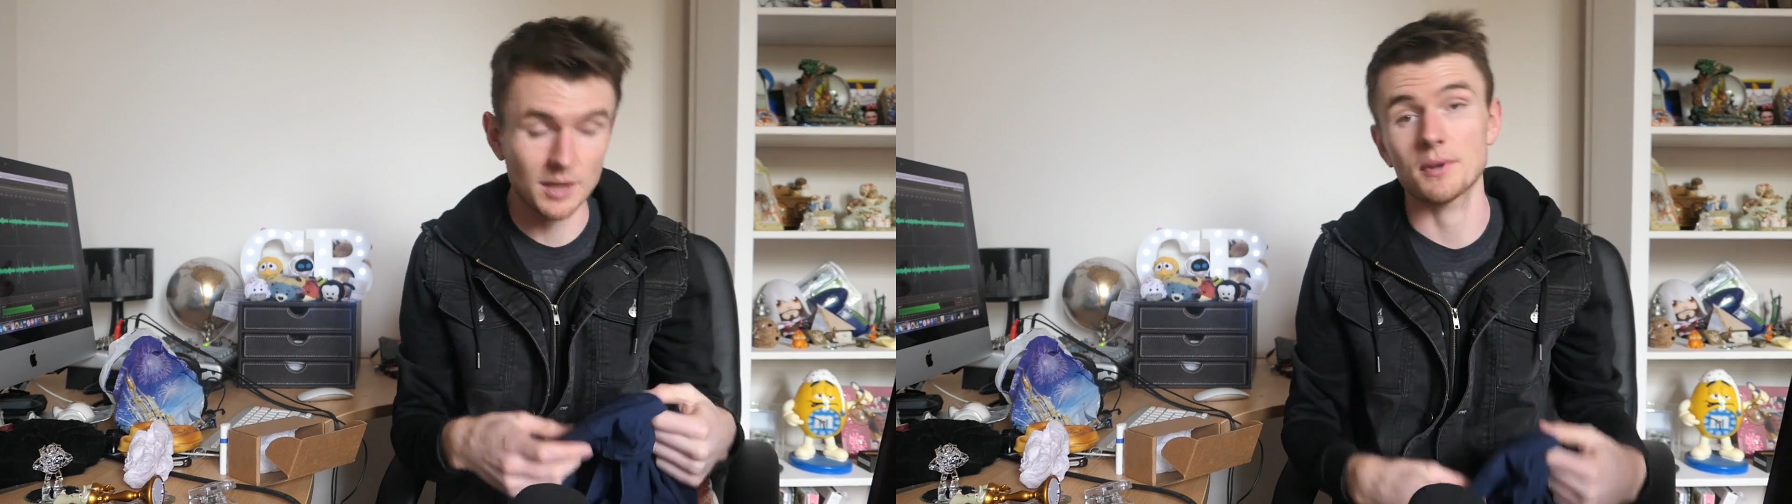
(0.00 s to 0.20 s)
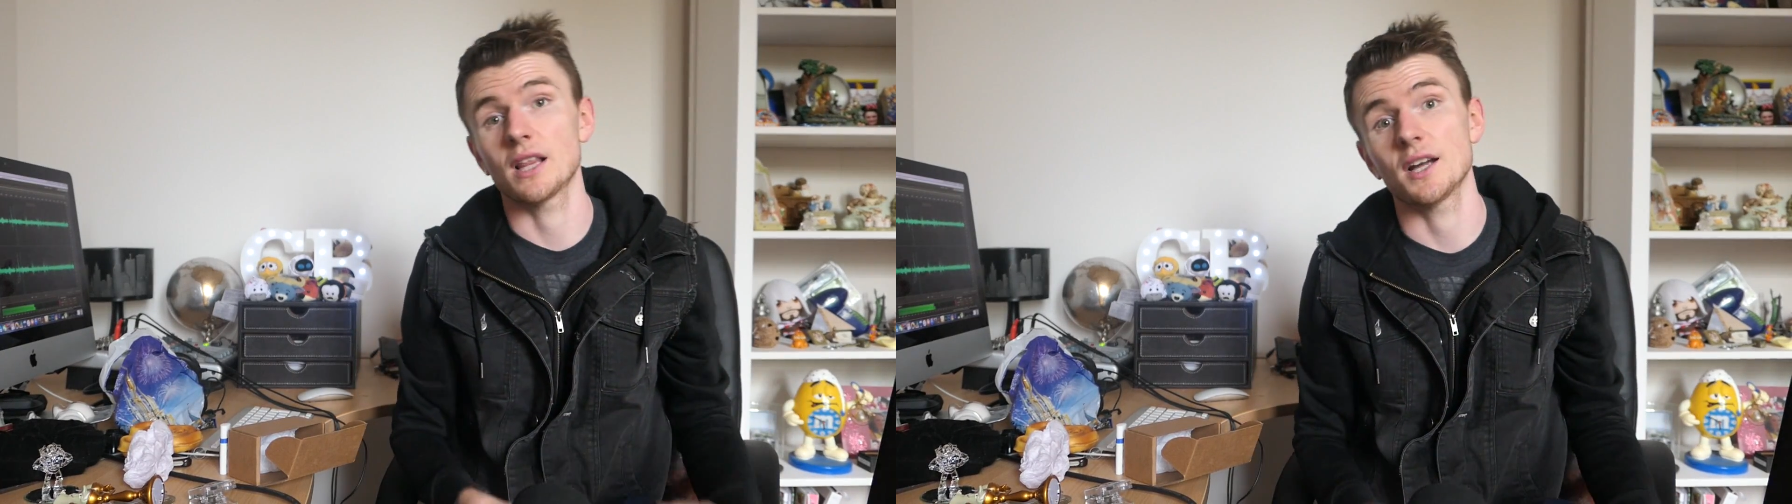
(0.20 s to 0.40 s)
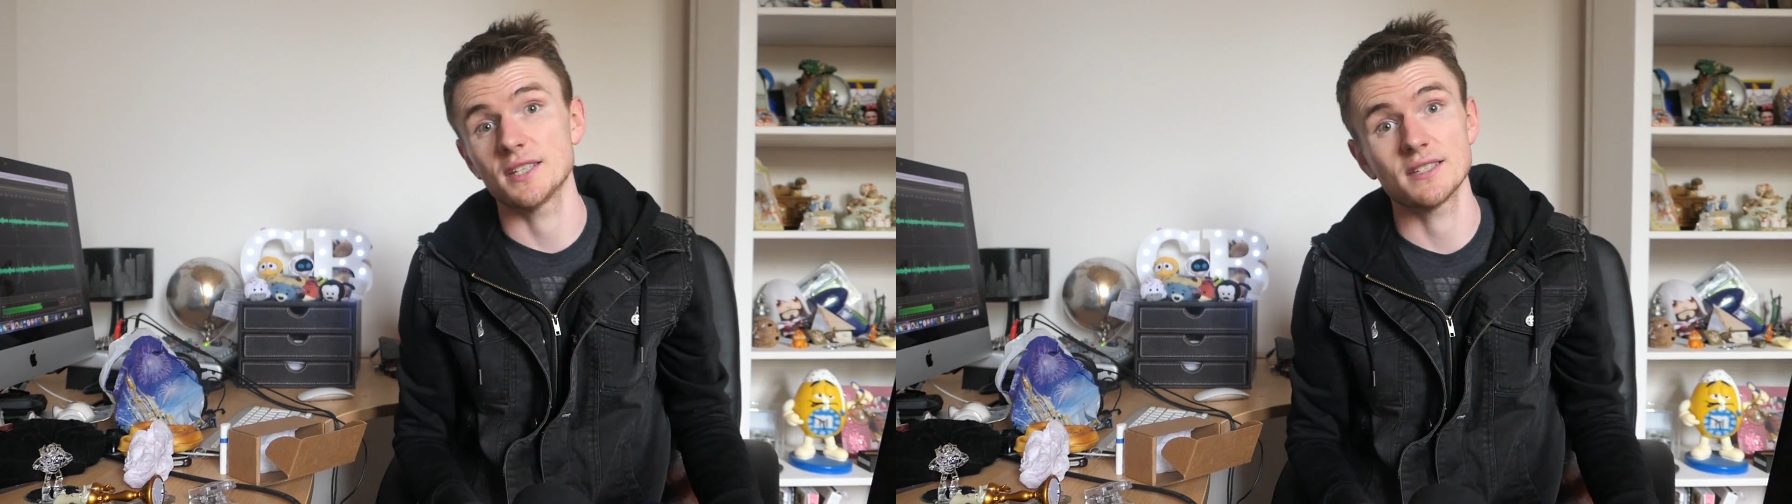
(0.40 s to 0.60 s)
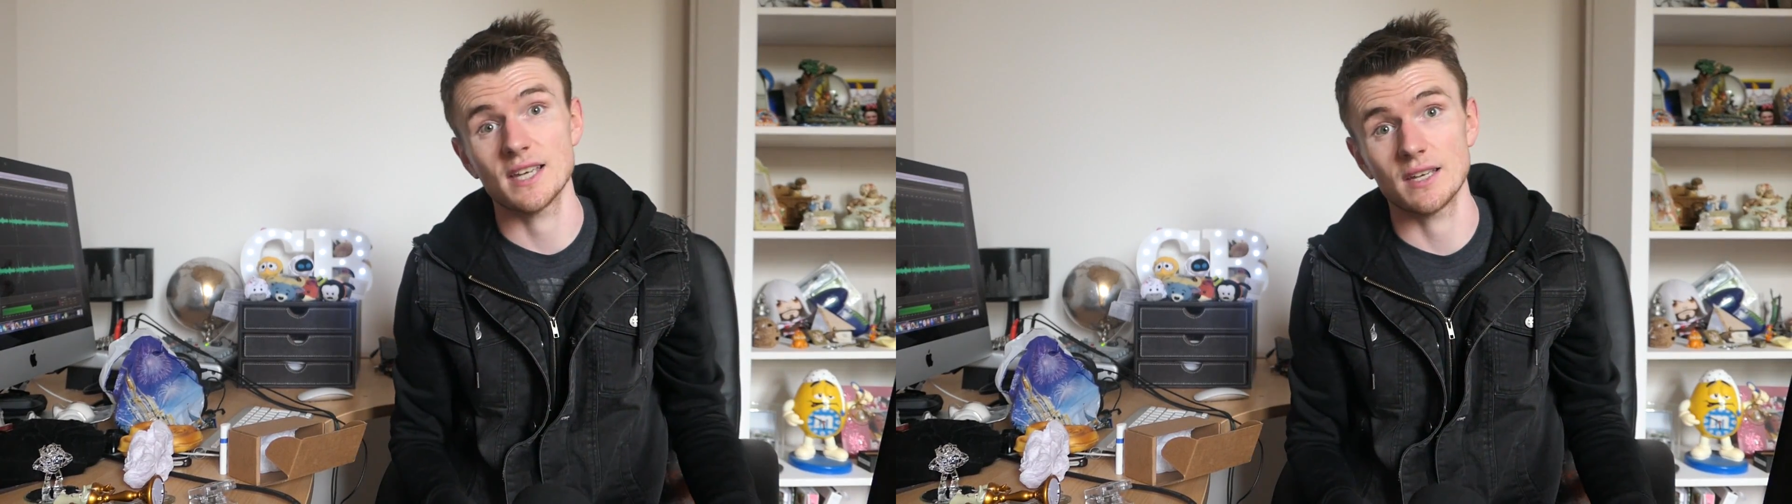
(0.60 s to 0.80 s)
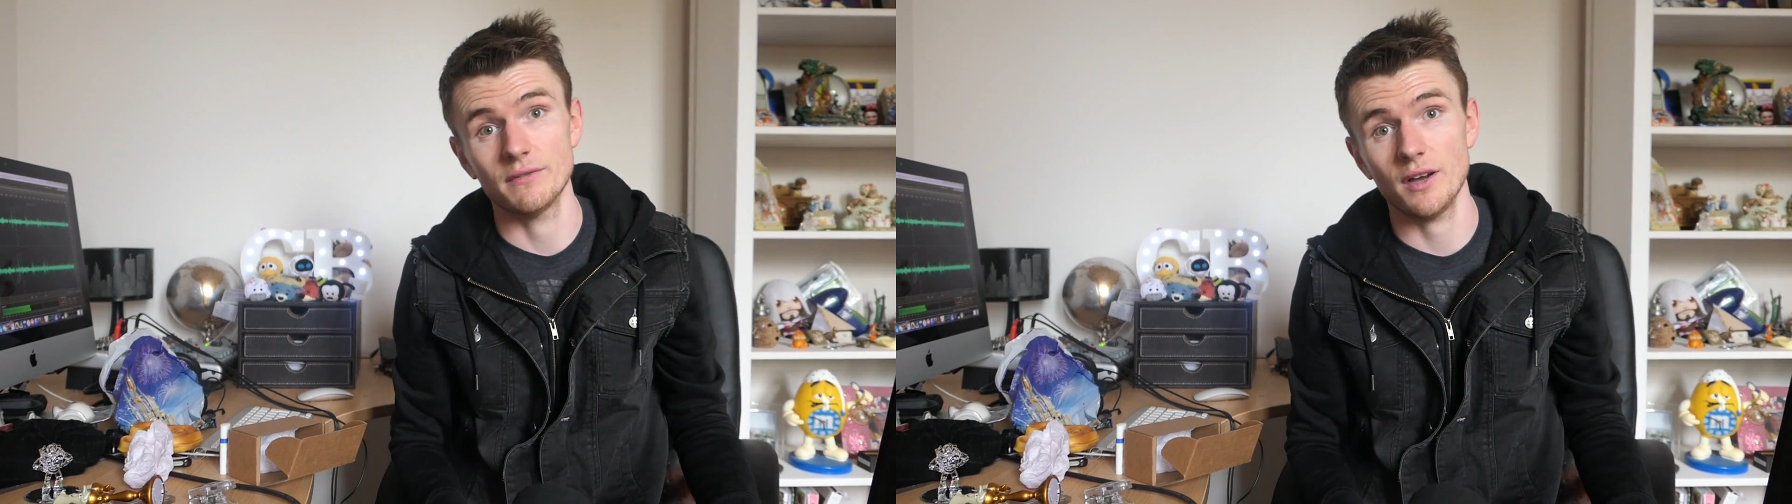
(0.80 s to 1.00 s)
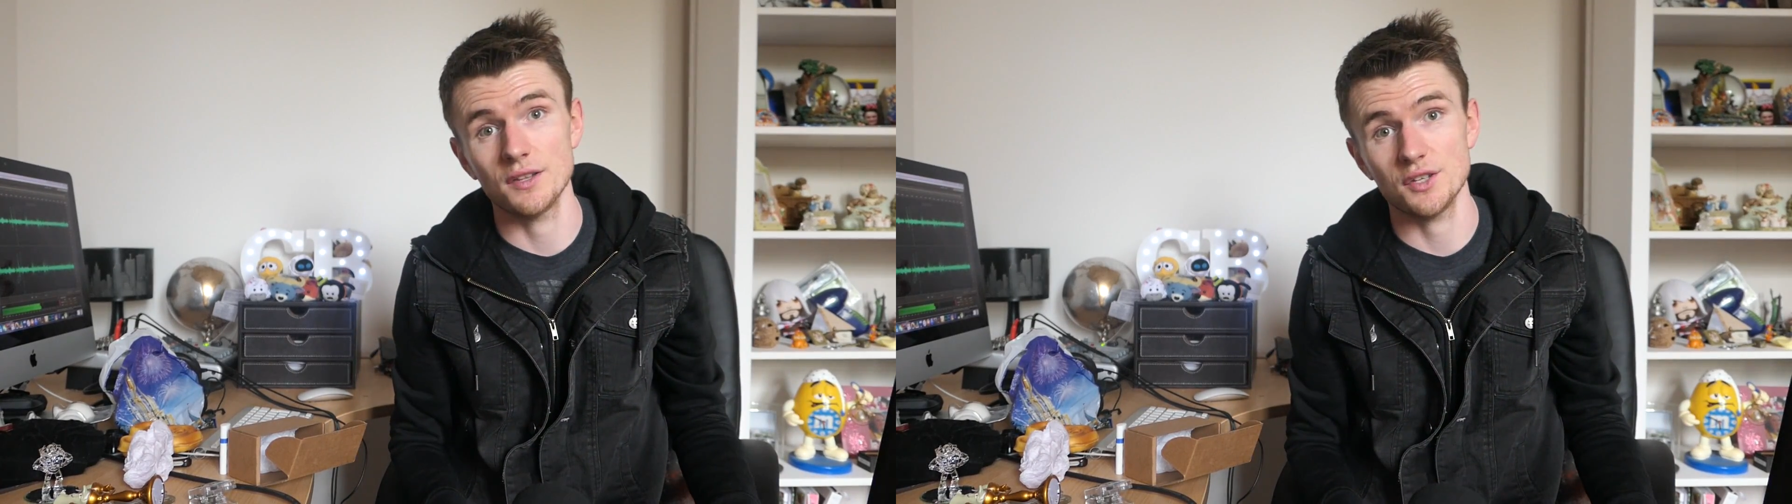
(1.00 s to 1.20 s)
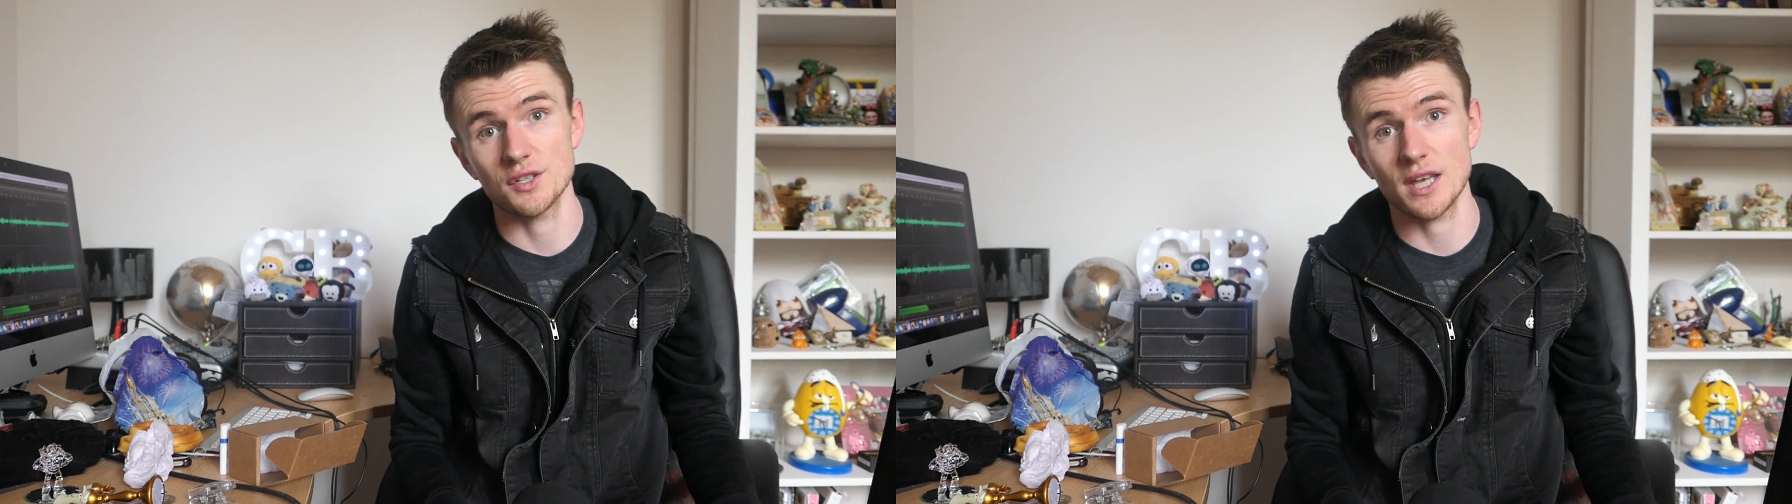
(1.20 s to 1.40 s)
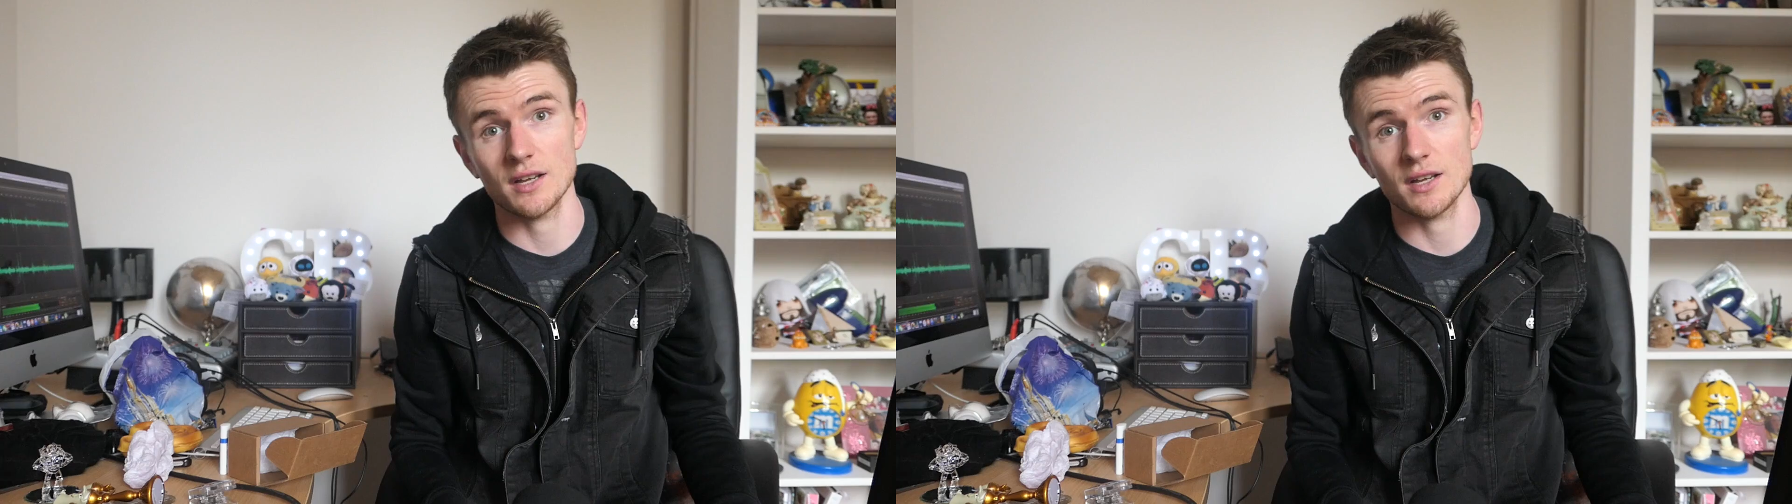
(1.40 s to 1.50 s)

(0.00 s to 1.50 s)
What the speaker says: Typically I didn't take advantage